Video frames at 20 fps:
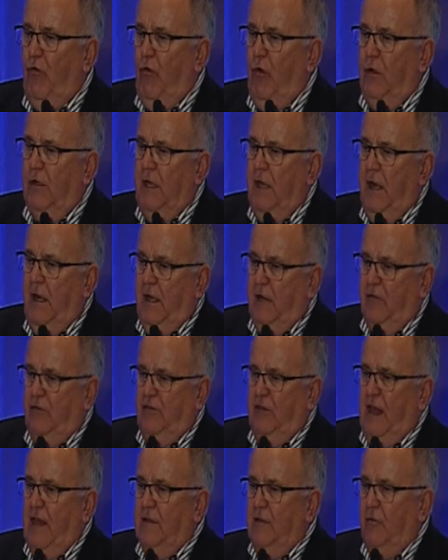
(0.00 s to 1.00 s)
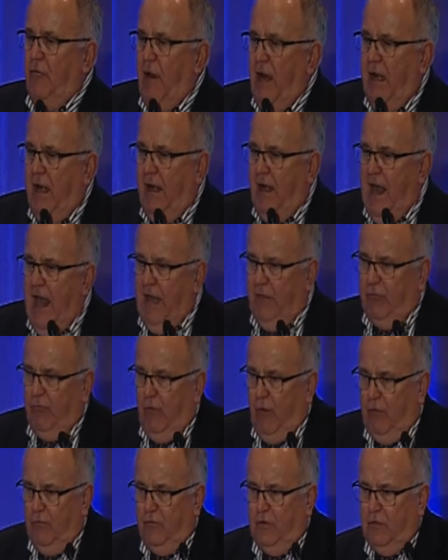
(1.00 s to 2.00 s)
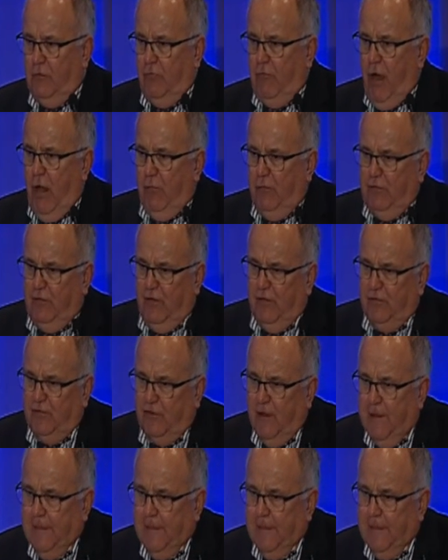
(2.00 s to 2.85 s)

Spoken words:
early and accelerated atherosclerosis,